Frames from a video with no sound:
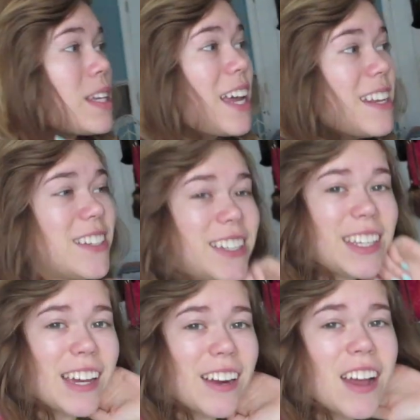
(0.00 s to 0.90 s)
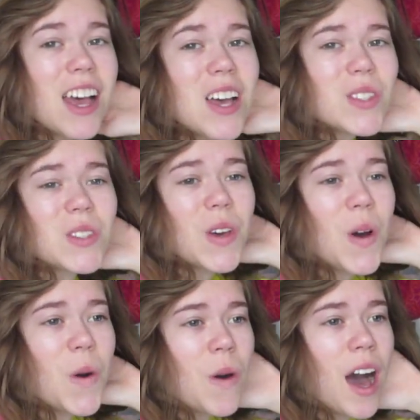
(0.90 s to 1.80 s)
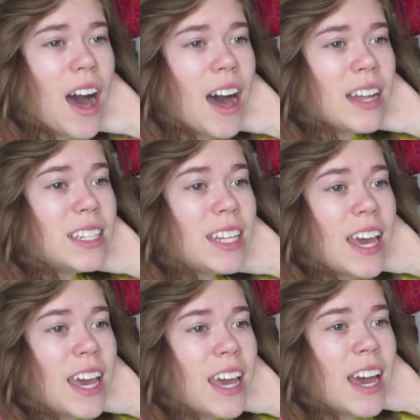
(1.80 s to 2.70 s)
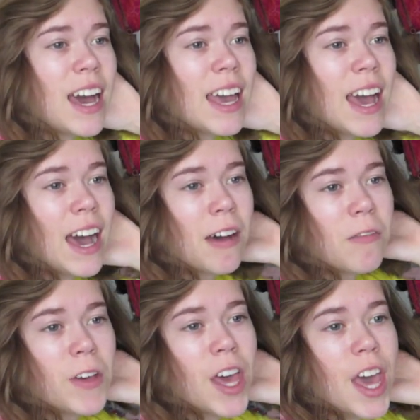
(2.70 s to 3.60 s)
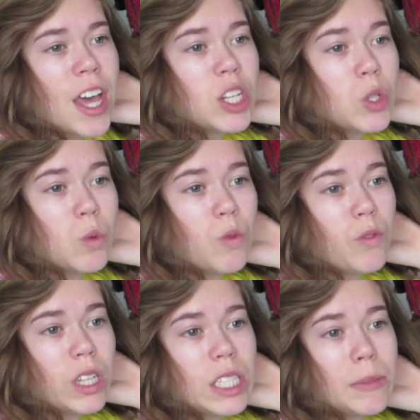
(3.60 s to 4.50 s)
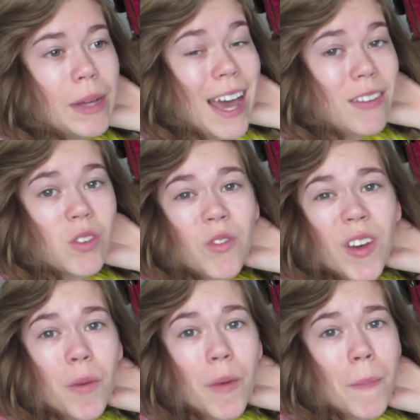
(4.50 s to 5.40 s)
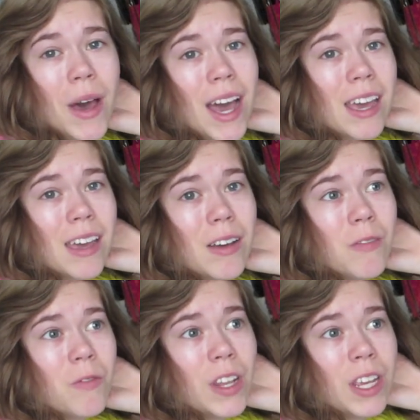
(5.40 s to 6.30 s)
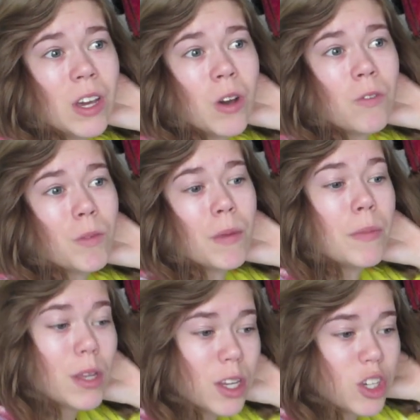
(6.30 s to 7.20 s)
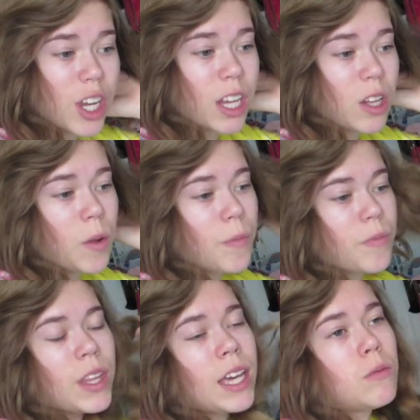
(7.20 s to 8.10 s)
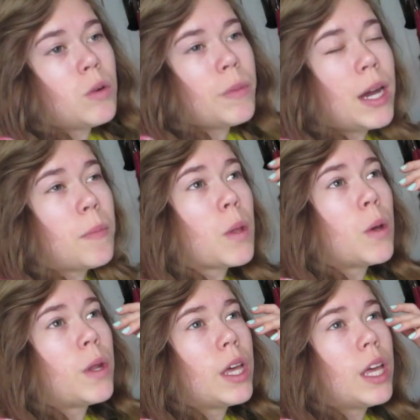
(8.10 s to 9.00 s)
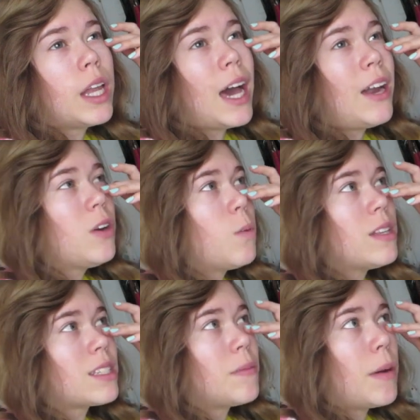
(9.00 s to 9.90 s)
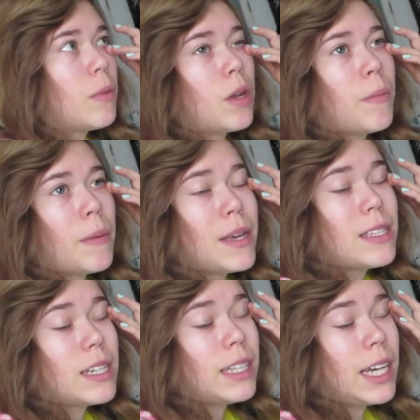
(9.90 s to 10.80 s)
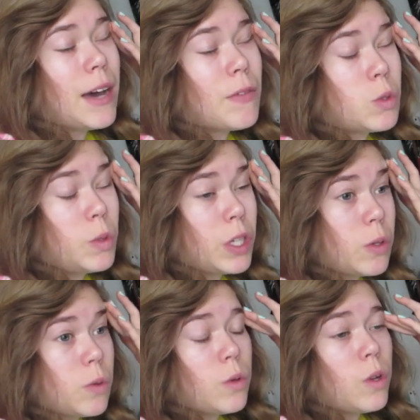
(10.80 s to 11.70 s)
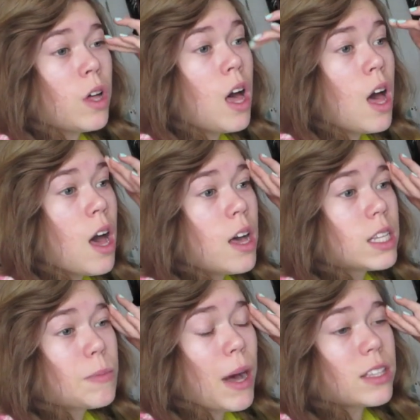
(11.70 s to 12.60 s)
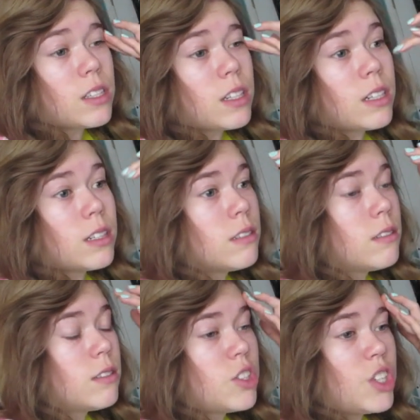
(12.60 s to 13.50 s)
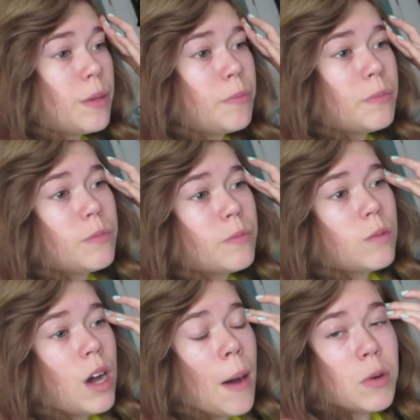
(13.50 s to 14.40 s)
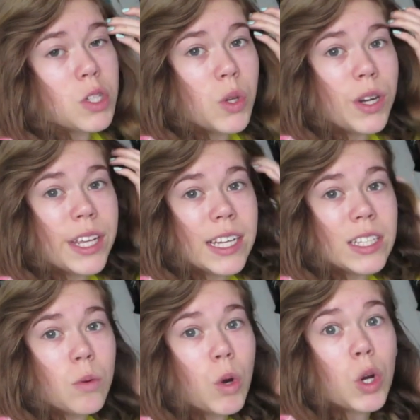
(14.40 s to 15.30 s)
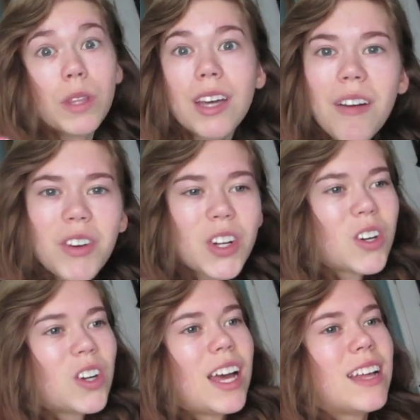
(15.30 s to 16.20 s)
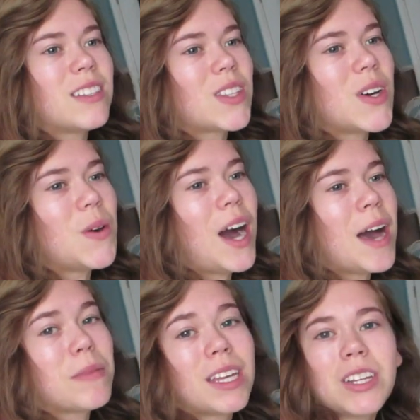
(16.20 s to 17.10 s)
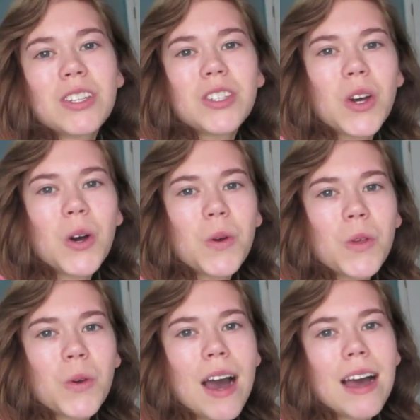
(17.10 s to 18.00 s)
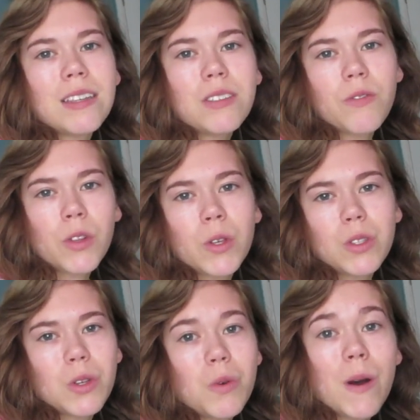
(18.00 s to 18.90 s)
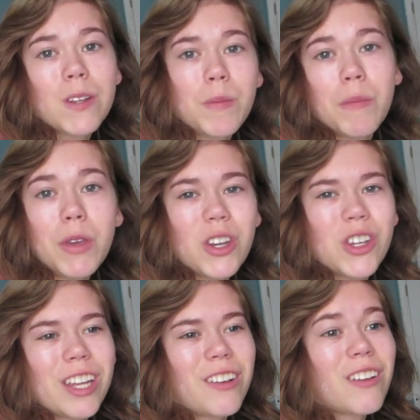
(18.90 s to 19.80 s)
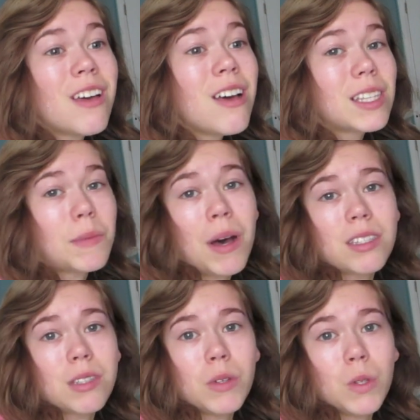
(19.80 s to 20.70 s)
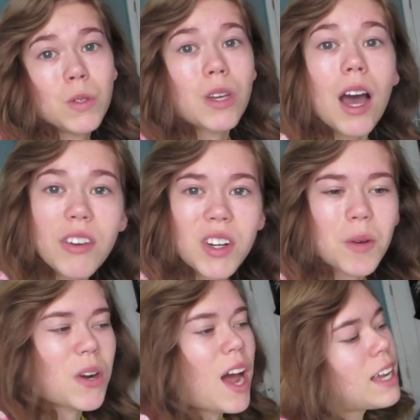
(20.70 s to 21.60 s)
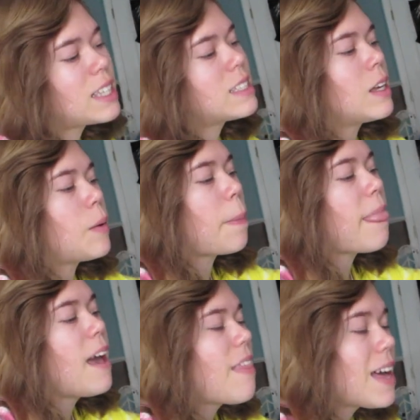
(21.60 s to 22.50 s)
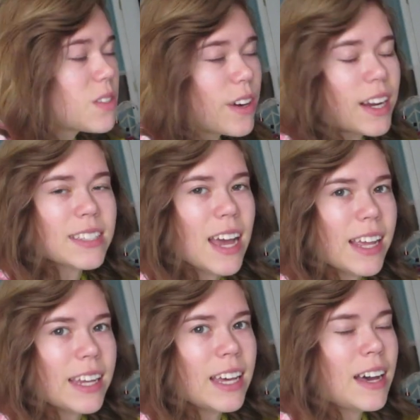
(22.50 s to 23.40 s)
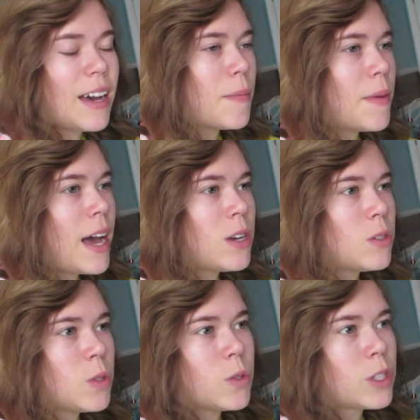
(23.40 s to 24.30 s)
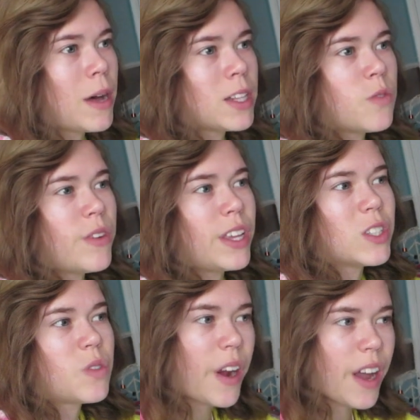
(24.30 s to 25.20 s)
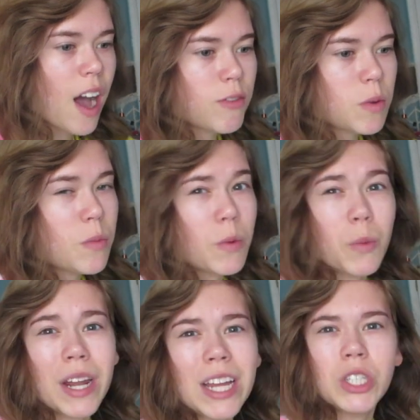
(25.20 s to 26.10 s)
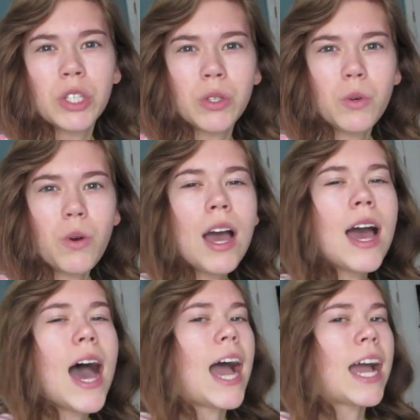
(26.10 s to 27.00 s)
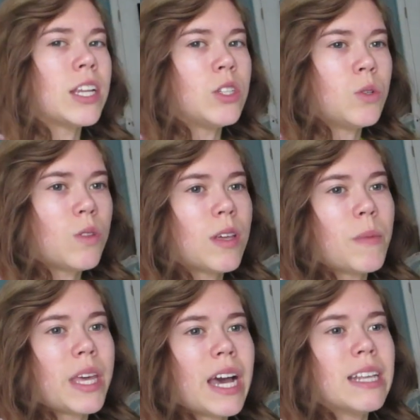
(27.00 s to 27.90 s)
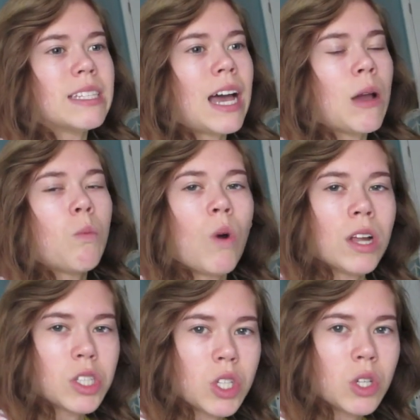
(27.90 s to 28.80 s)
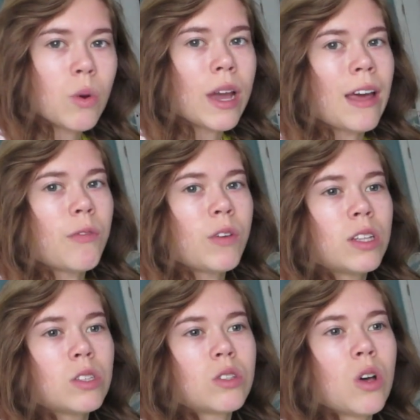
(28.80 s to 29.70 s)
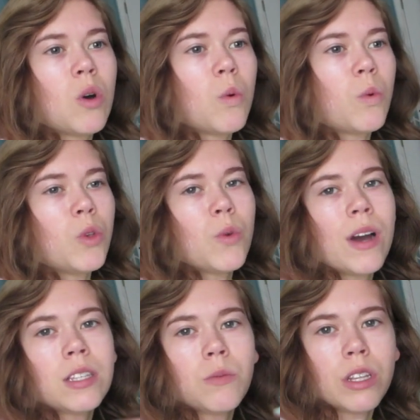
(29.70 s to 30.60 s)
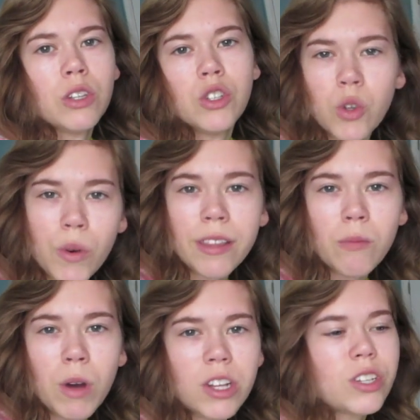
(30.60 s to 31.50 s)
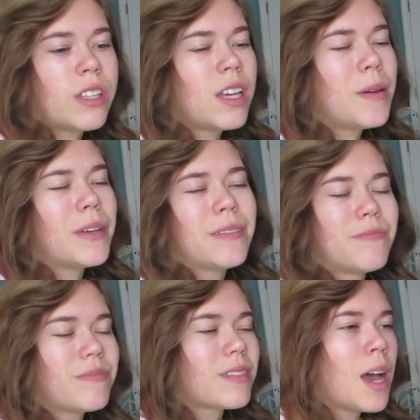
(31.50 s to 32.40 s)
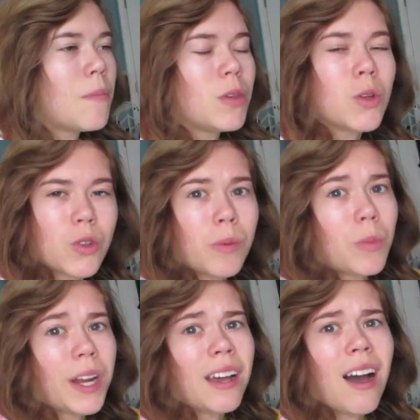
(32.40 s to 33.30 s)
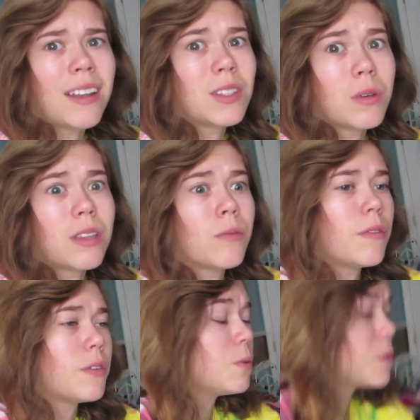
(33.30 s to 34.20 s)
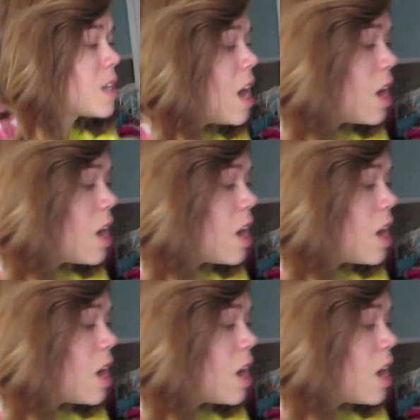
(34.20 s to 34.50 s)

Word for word: been kind of chilly here. So today I have to film. I have to film my video for my beauty channel that will be uploaded. I don't know when it's going to be uploaded, but basically I have this really cool sponsorship opportunity to work with CoverGirl, and so I'm gonna show you guys, for those of you who watch my beauty channel, some awesome new CoverGirl products, so that's very exciting. I don't do sponsored videos very often, but when I do them because I want to, and I feel as though you guys would enjoy watching them, and I'm usually pretty honest with the reviews.